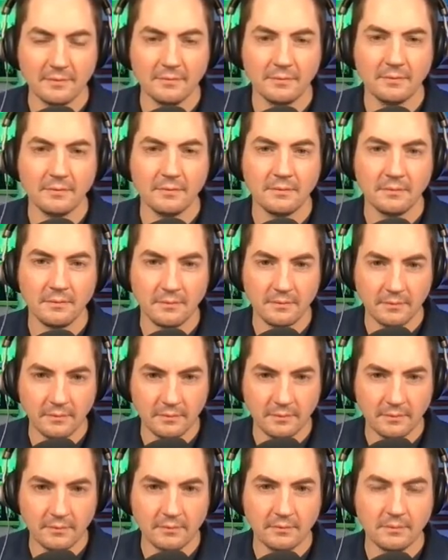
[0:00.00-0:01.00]

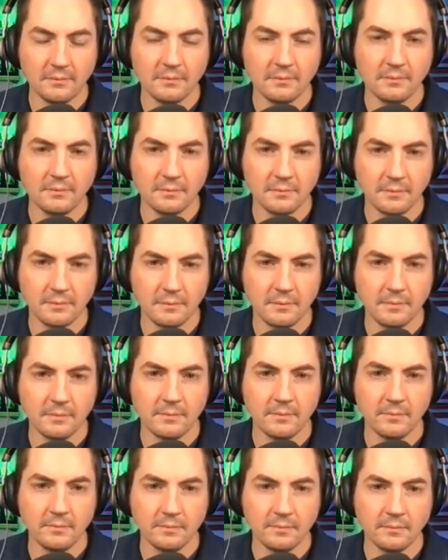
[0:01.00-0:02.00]

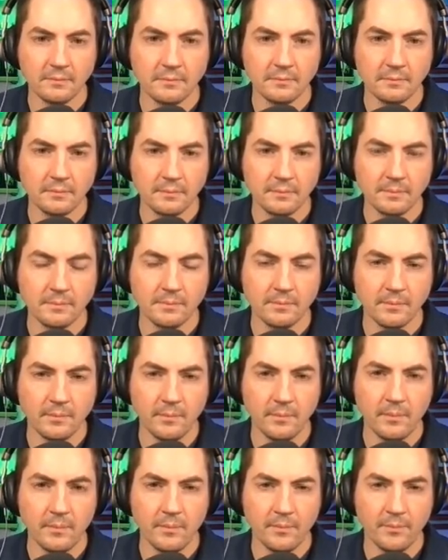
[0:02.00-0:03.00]

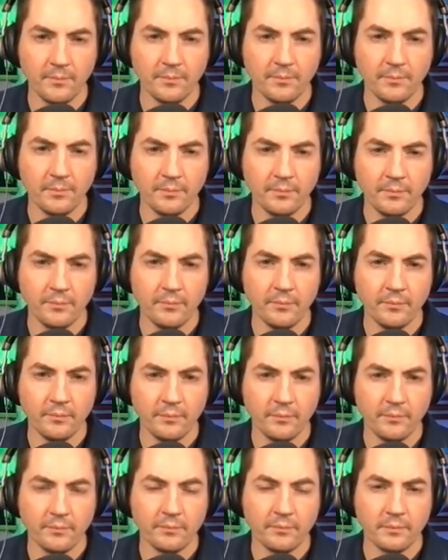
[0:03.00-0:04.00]

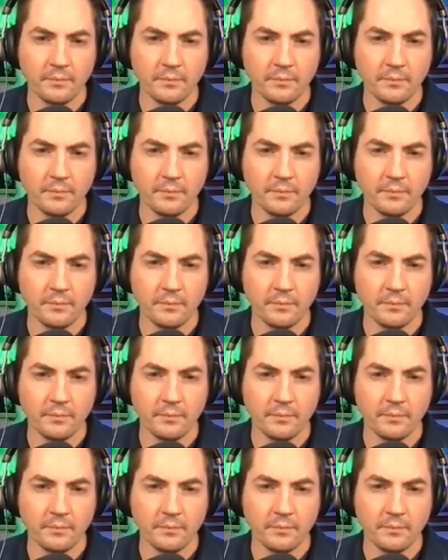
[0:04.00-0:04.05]
No words are spoken by the person on screen.